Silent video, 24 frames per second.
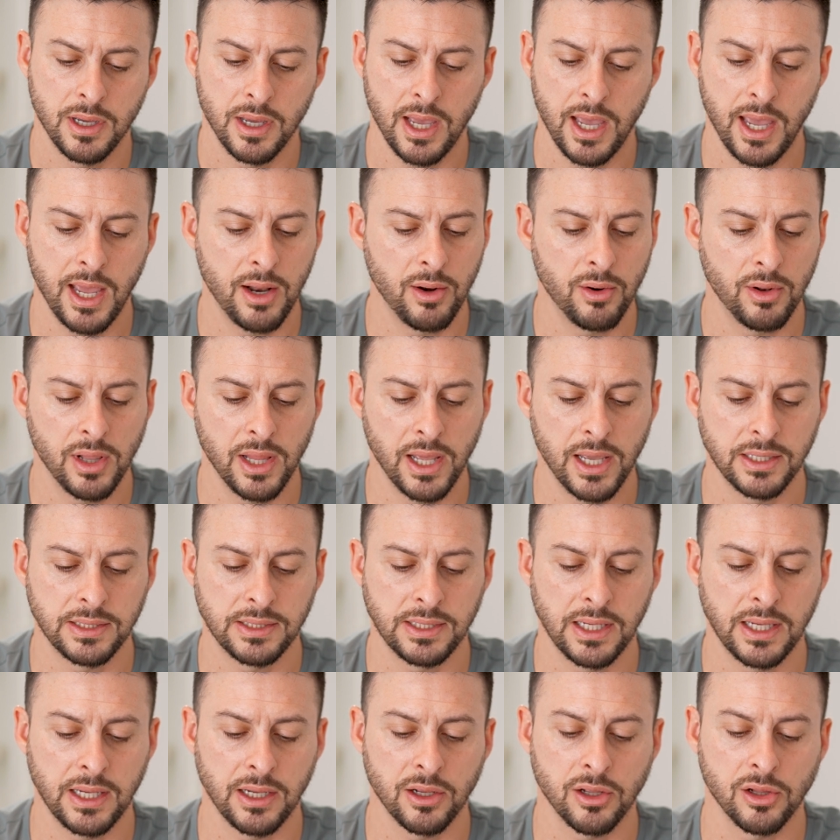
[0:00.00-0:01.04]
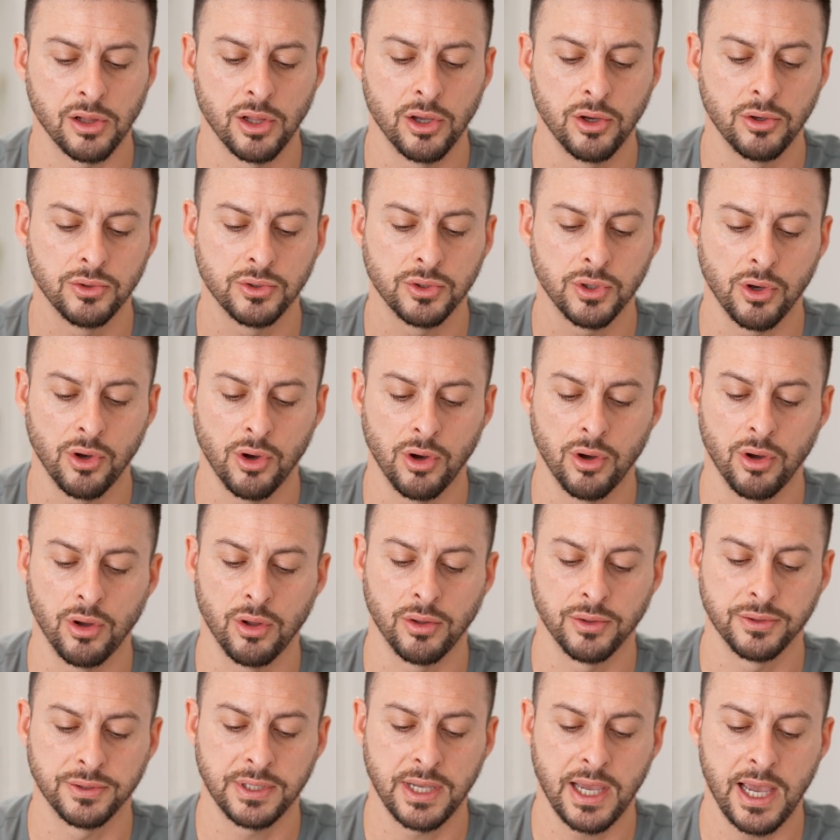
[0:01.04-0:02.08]
And let's hit close
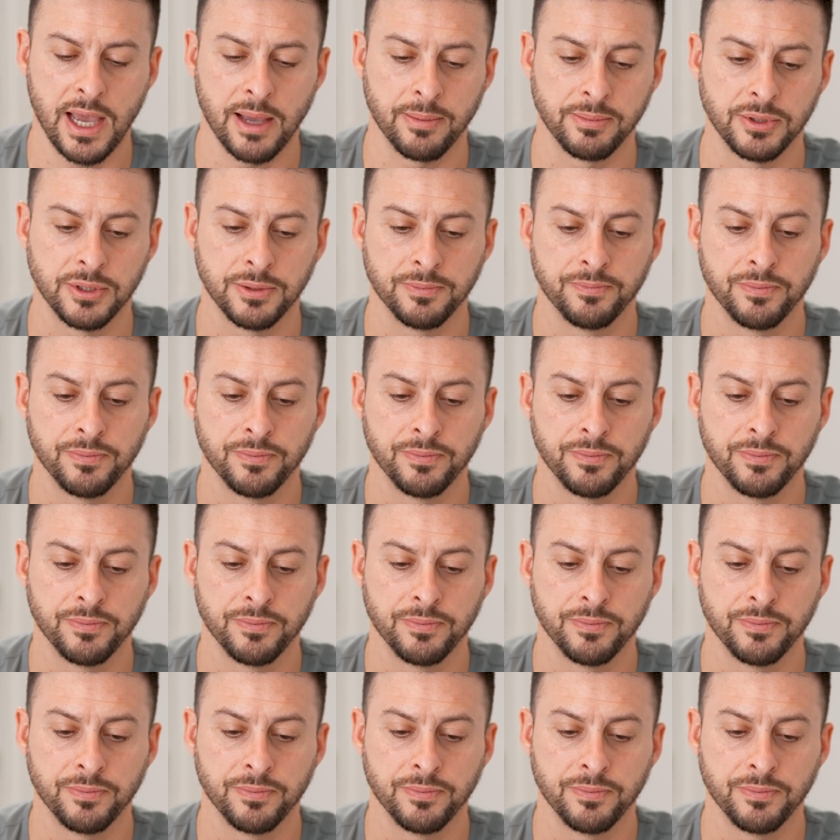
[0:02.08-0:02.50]
all tabs.